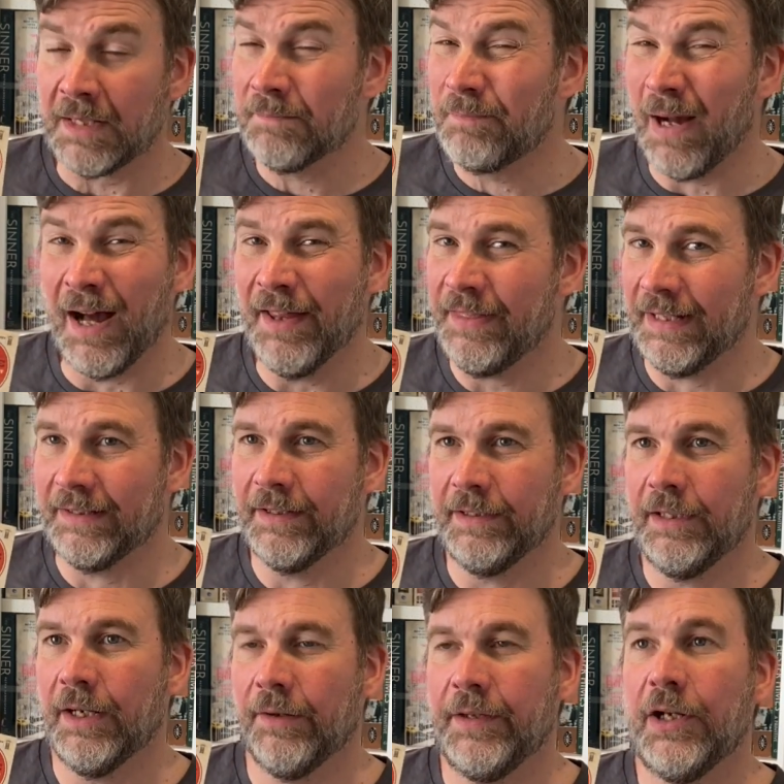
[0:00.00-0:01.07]
But I think
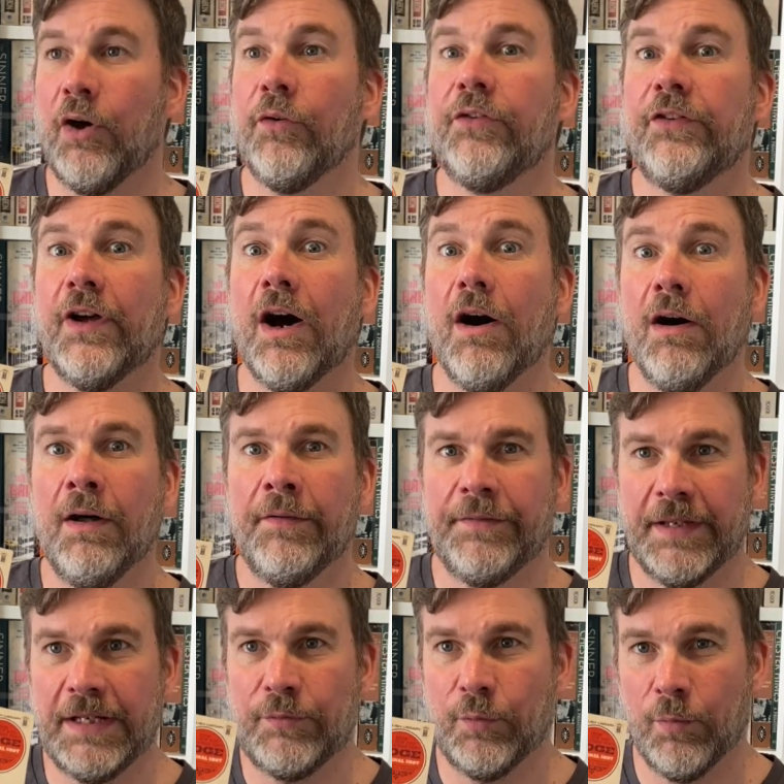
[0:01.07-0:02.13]
that, the odds are
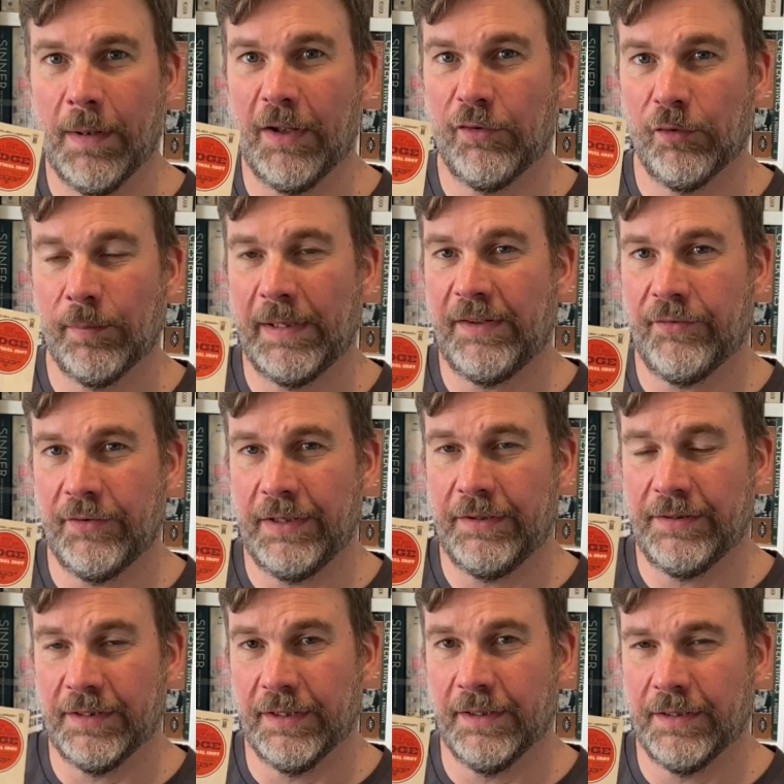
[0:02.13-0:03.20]
these will both will be 3
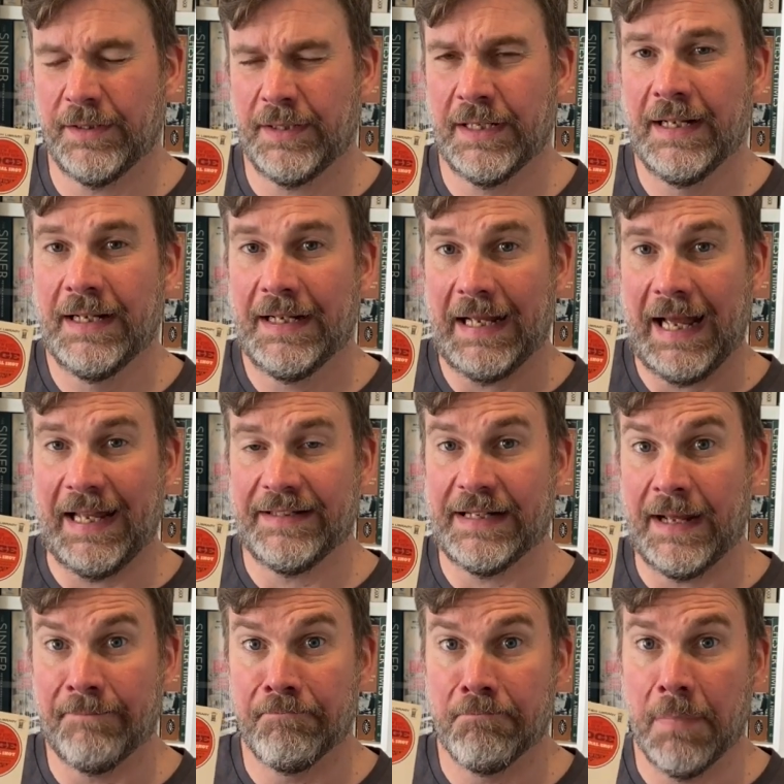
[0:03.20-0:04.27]
stars, as
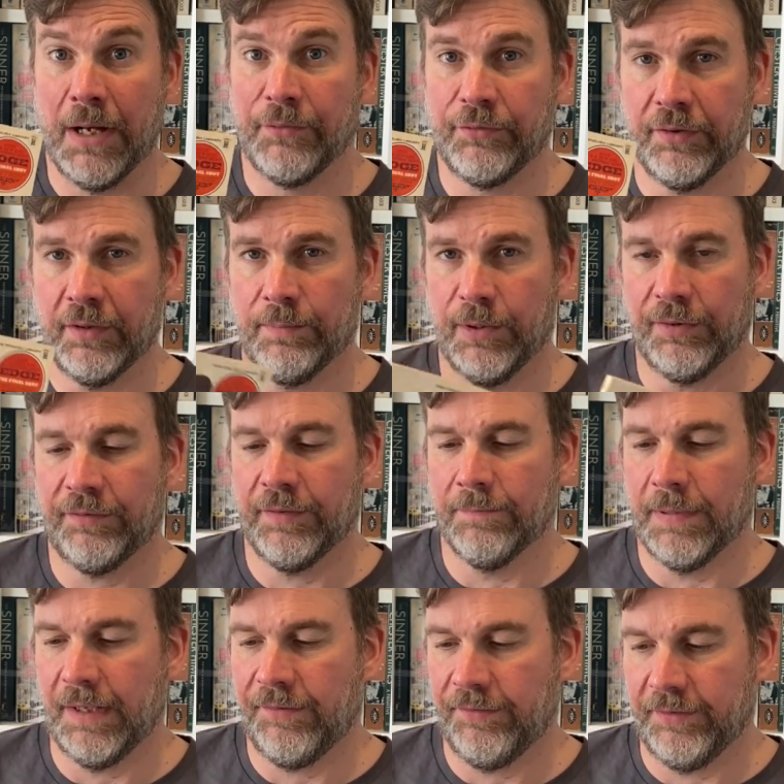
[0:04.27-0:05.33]
have most of the books in
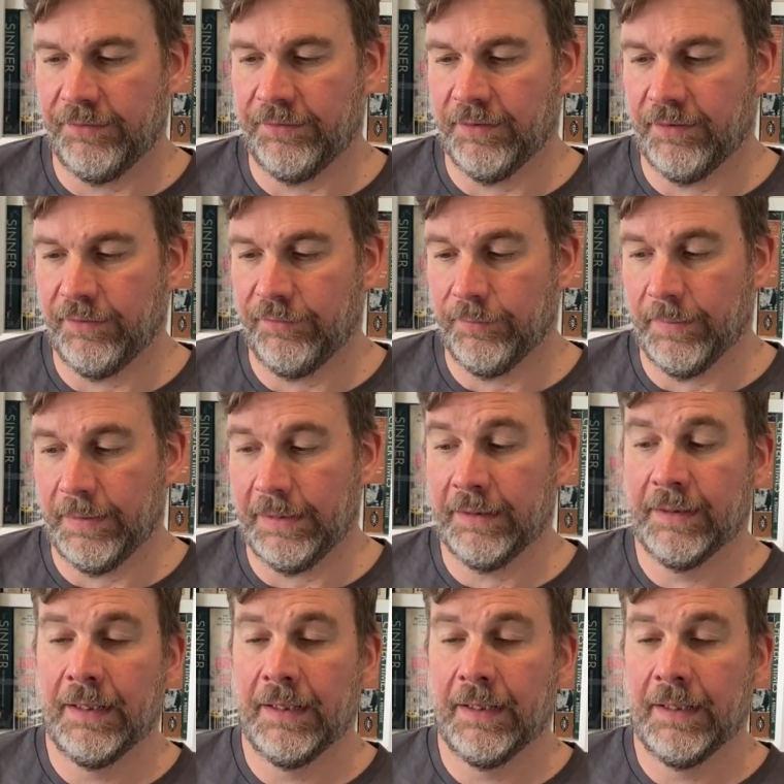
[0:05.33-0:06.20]
both these series for me.